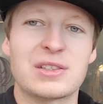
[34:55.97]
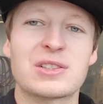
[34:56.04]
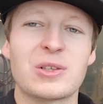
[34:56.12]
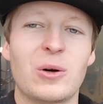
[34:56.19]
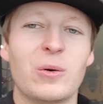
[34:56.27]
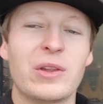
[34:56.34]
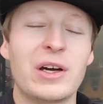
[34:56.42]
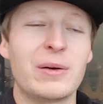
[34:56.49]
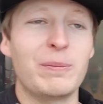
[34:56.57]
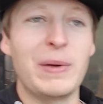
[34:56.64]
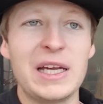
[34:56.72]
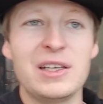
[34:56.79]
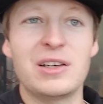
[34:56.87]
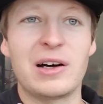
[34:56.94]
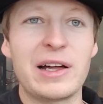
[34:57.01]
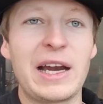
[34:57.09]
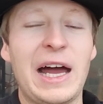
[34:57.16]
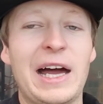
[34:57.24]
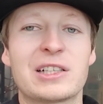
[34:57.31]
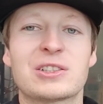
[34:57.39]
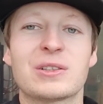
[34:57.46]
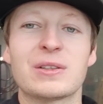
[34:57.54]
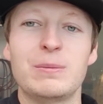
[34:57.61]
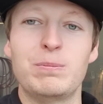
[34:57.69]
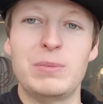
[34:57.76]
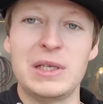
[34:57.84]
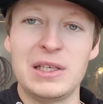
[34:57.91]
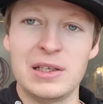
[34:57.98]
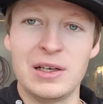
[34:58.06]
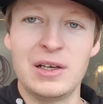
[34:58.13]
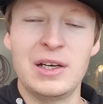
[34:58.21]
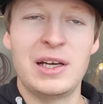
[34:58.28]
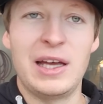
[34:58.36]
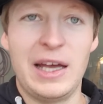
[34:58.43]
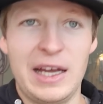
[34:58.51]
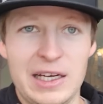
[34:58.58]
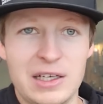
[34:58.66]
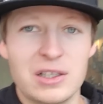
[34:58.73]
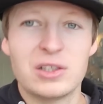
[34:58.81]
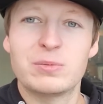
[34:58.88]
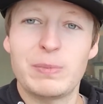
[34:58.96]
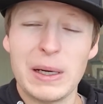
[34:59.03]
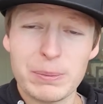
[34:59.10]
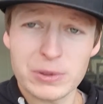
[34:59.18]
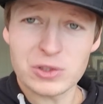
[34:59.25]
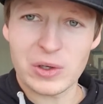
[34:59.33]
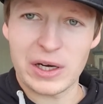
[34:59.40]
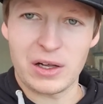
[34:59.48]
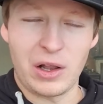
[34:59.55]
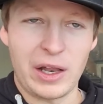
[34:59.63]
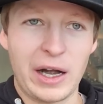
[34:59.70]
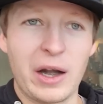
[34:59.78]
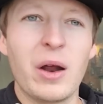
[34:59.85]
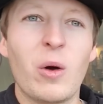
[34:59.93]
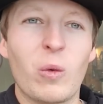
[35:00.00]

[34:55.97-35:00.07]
So there may not actually be a paper trail on it.